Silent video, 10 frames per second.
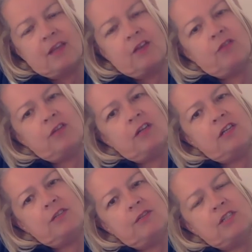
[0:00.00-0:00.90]
And all you're going
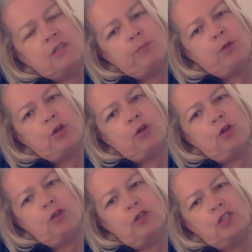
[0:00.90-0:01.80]
to do is just
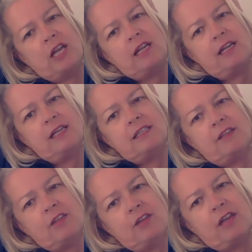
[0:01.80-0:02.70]
pull gently
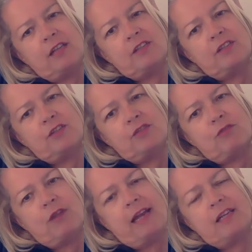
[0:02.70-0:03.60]
so that you get a
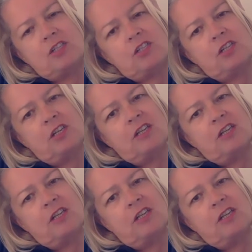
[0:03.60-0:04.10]
stretch